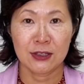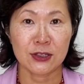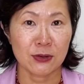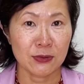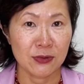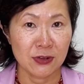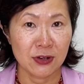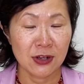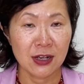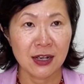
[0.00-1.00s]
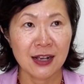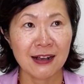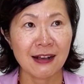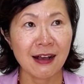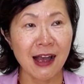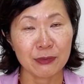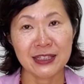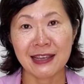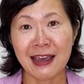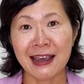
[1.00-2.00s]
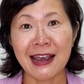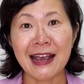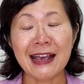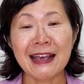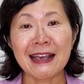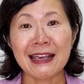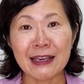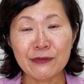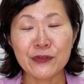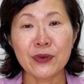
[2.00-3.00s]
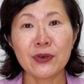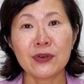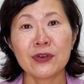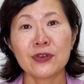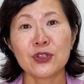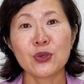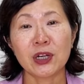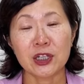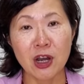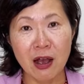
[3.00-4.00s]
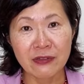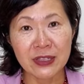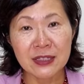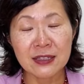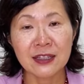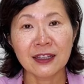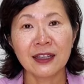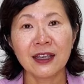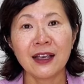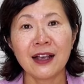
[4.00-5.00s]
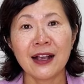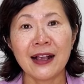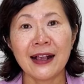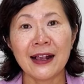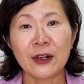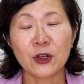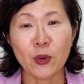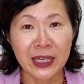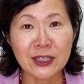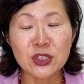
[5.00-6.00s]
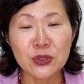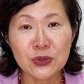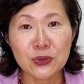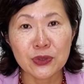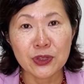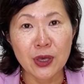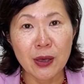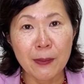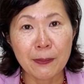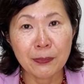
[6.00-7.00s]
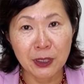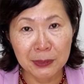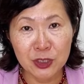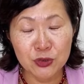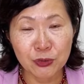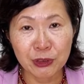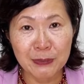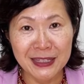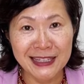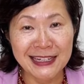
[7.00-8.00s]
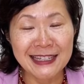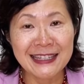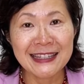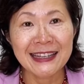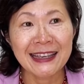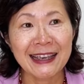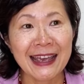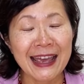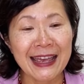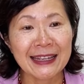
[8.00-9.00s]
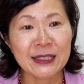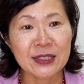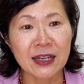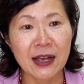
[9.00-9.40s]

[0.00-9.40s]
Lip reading: So I would say, if you're a novice going into the permanent jewelry business and